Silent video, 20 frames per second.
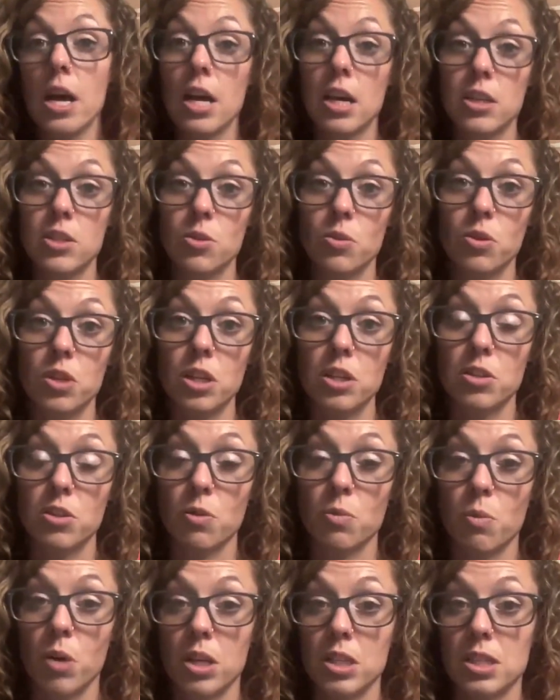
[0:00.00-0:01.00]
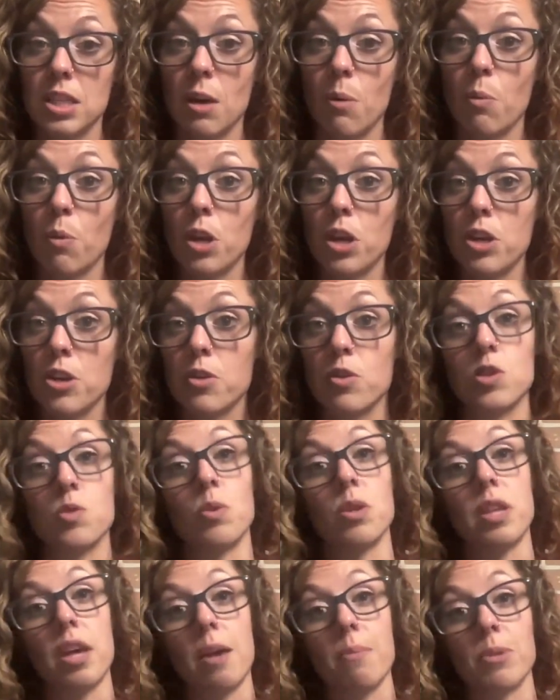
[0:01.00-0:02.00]
So these are ones that we used
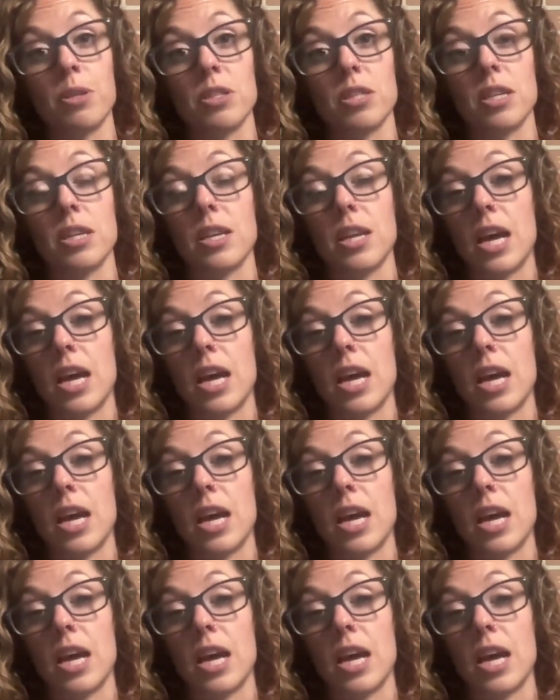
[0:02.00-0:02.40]
with Emerson